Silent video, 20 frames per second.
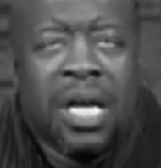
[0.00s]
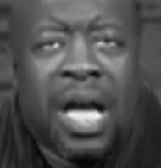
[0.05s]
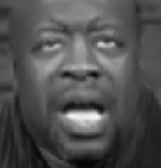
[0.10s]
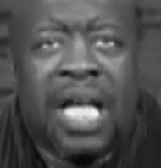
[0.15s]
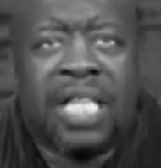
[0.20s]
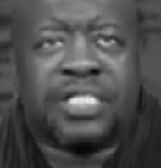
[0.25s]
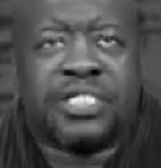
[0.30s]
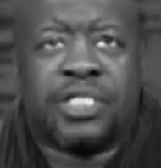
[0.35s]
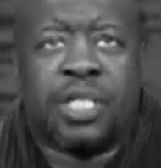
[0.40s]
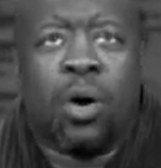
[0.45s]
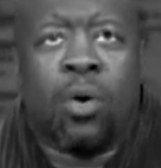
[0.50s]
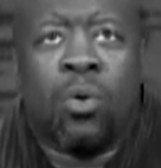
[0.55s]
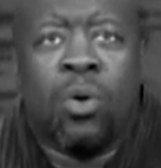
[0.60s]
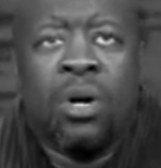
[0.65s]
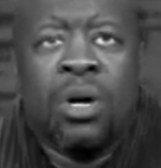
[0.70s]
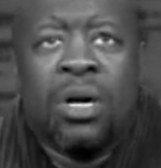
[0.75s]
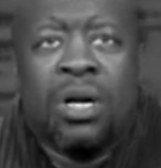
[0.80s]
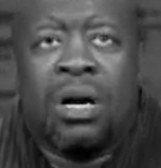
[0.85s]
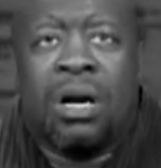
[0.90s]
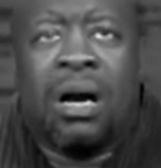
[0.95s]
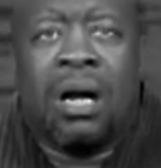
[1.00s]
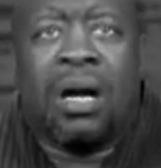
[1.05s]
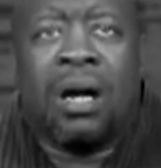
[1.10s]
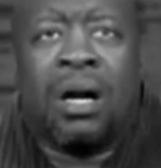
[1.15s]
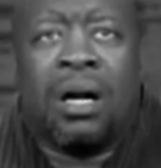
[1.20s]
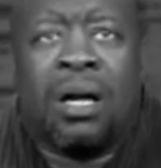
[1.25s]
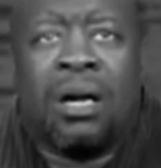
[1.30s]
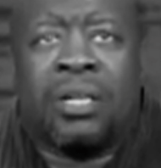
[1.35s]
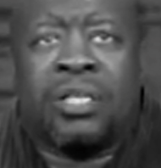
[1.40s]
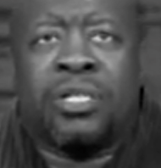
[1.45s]
And so, uh,
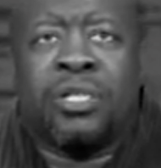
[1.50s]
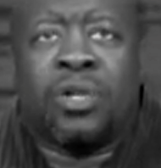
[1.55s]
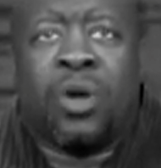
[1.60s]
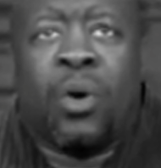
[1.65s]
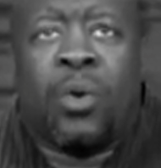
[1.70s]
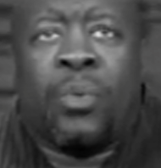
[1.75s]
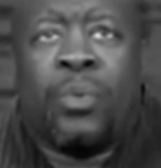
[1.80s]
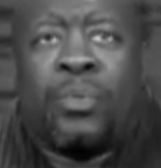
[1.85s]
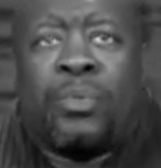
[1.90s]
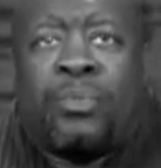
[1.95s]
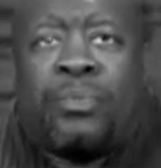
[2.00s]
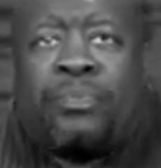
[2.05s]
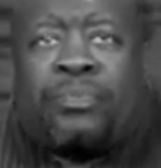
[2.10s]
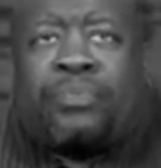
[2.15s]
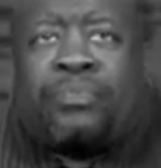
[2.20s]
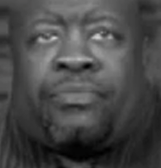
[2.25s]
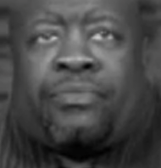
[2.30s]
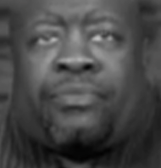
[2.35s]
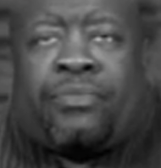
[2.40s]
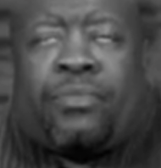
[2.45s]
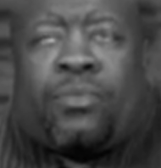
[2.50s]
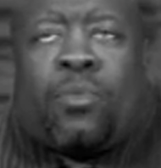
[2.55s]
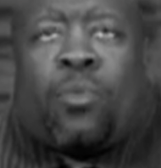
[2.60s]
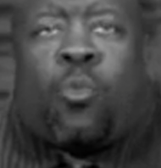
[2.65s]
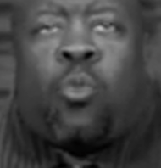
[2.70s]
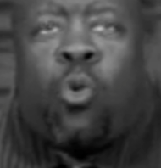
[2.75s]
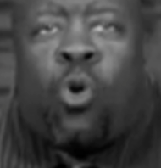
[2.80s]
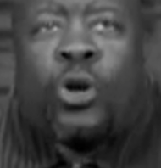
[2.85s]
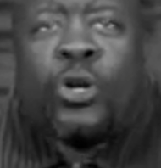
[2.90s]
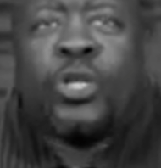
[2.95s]
you know,
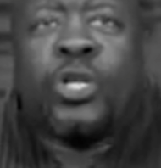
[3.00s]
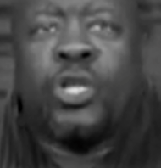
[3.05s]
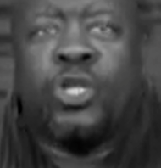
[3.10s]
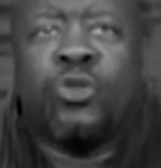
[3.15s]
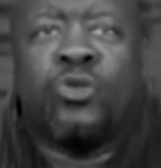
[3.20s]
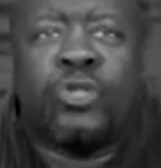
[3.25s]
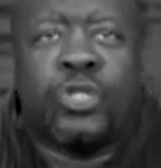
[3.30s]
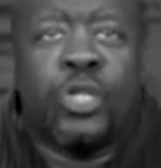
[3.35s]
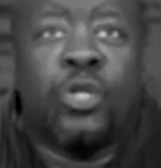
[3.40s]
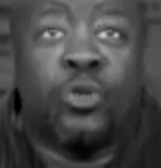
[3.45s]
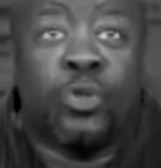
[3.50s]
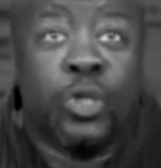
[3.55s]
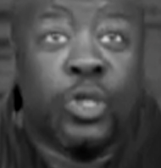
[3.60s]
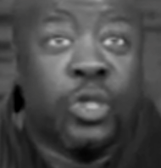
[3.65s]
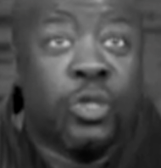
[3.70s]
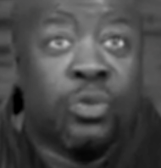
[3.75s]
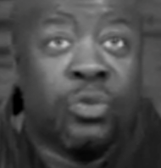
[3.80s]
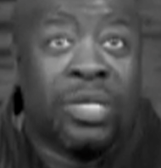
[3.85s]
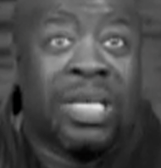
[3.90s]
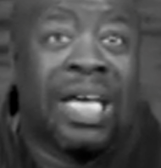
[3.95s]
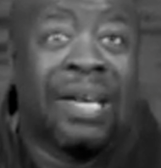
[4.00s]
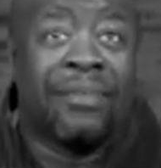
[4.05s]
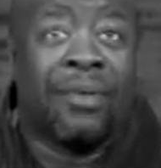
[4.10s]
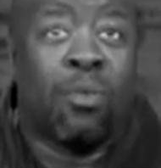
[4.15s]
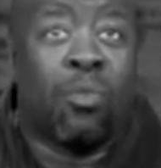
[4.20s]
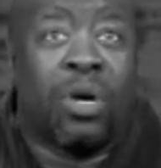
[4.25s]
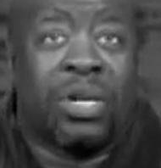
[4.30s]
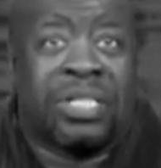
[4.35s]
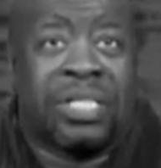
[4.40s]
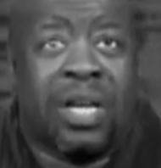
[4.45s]
what do you do? Do you give
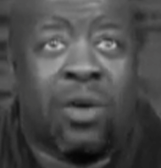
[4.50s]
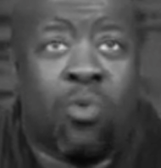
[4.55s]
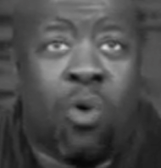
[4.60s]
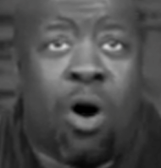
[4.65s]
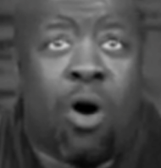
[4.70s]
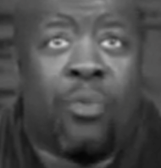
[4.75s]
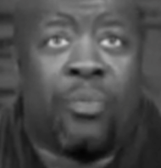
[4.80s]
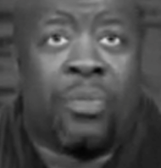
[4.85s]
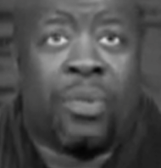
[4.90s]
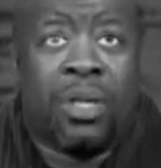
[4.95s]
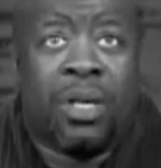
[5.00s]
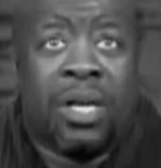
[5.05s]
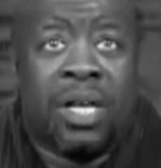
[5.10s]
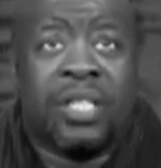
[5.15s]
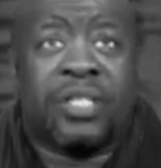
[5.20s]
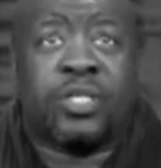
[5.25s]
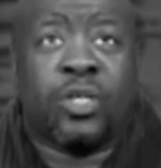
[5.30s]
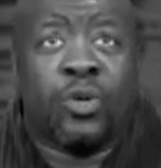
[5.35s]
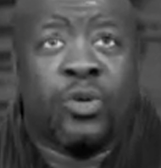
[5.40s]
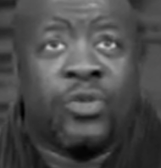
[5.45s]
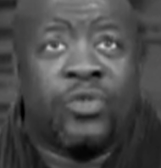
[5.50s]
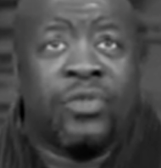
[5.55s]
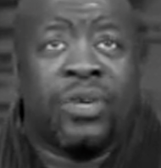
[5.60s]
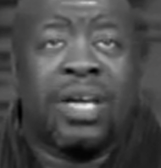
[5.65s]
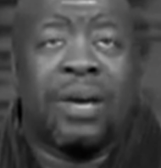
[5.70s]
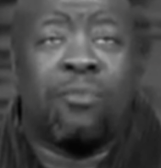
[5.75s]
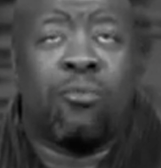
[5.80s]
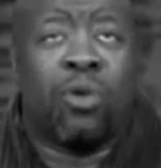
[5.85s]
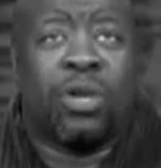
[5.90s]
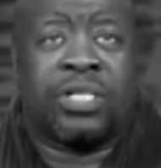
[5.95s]
them what they want? So you
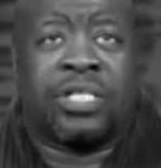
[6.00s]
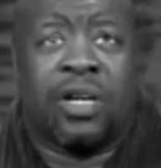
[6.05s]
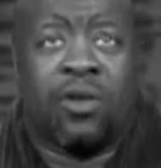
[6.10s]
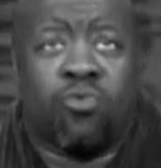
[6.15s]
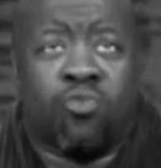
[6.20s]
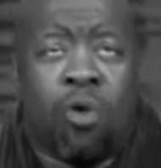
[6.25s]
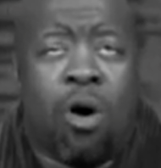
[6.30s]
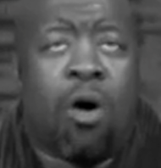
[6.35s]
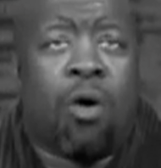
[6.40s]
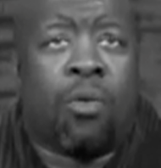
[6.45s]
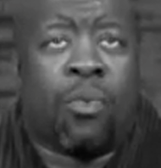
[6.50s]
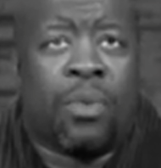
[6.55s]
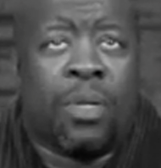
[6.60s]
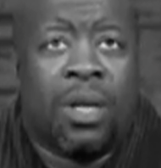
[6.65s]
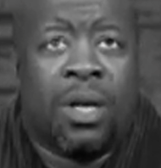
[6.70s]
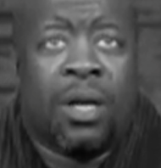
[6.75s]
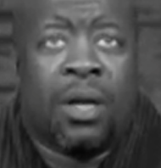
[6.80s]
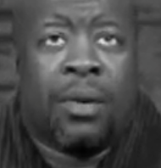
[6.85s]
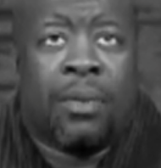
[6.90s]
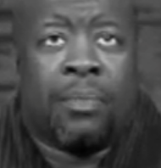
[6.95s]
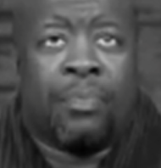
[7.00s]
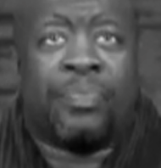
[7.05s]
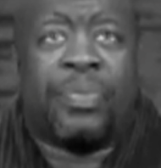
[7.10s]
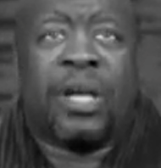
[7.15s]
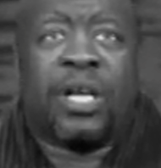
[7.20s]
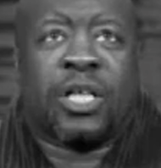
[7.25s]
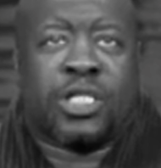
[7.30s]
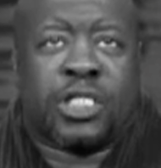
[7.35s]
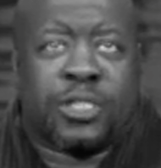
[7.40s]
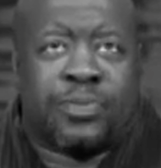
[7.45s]
give them what they want,
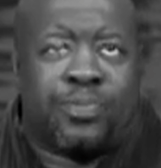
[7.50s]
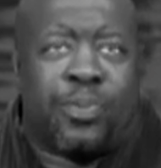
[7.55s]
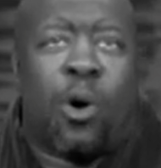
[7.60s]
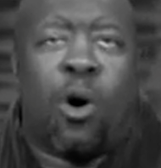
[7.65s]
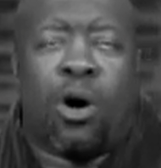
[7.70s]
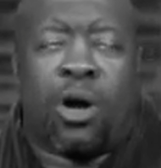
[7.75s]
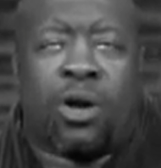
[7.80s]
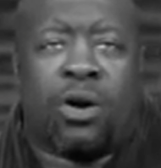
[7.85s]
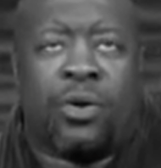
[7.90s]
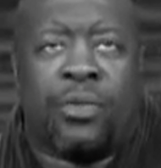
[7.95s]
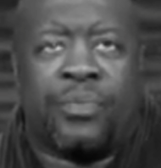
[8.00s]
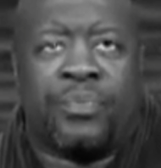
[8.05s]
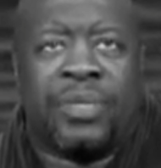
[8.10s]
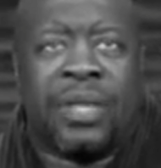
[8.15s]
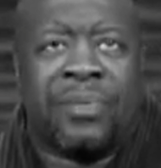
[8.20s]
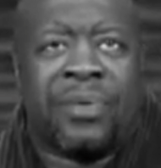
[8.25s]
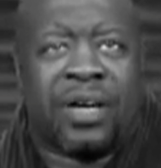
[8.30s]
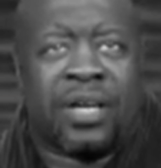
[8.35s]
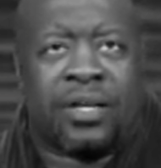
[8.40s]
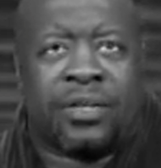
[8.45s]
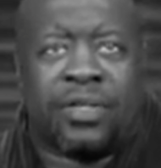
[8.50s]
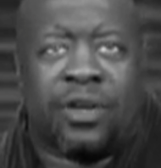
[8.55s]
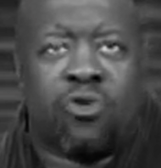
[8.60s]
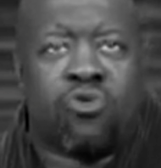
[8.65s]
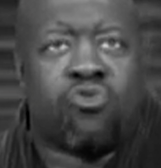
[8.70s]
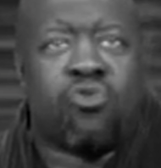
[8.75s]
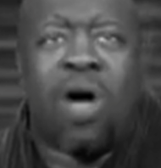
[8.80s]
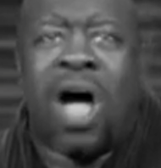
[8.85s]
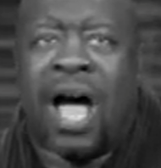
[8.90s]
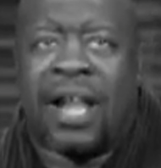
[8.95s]
they're spoiled, they're, they're
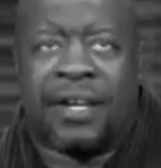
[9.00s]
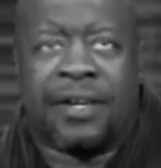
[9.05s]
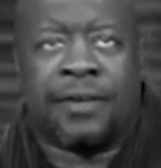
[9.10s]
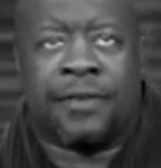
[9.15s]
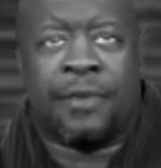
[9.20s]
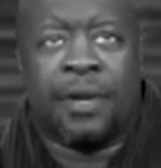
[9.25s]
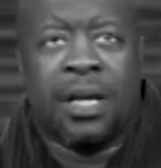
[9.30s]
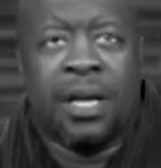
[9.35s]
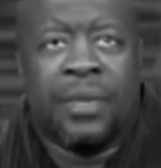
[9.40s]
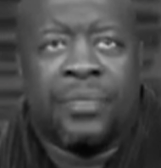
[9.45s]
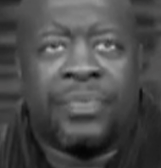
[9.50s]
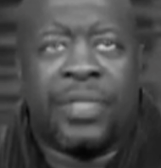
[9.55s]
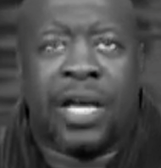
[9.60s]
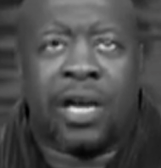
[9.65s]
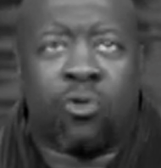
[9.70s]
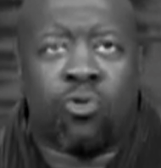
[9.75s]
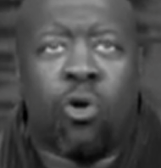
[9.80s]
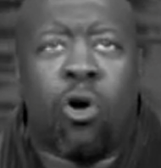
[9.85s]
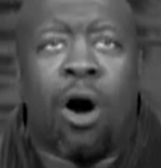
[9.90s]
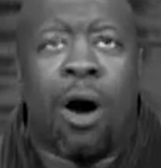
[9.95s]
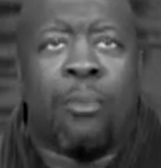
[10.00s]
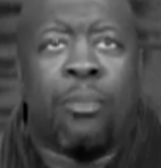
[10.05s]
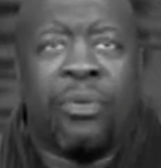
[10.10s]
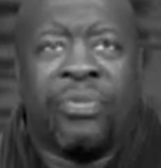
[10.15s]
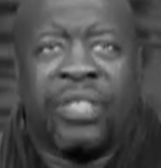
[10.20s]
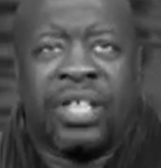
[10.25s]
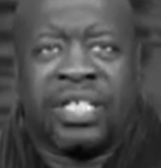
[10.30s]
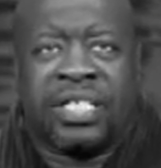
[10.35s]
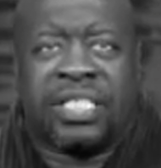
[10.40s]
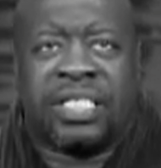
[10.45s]
rotten they grow up with
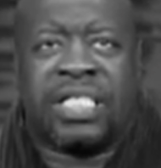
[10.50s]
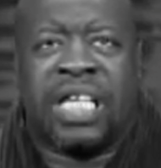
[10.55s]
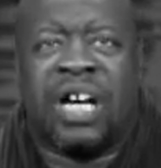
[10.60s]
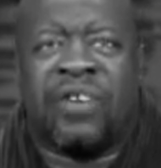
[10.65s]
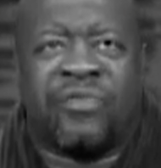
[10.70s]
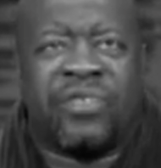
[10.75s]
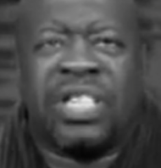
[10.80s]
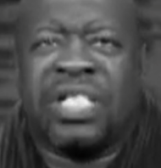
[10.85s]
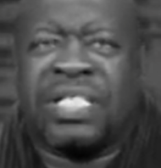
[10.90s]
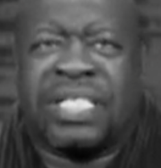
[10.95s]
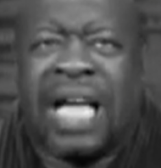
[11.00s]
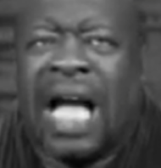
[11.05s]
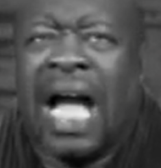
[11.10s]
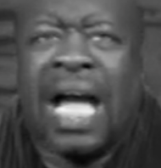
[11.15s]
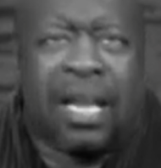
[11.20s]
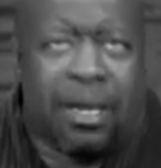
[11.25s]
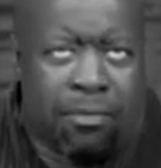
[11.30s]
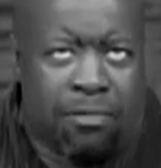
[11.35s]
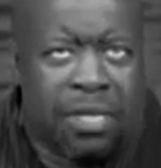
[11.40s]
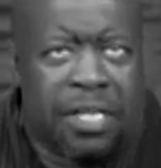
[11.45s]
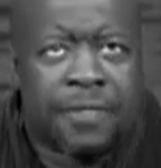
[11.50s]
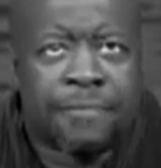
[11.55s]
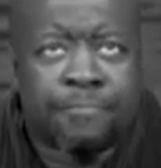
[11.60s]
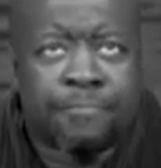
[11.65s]
this self-entitlement.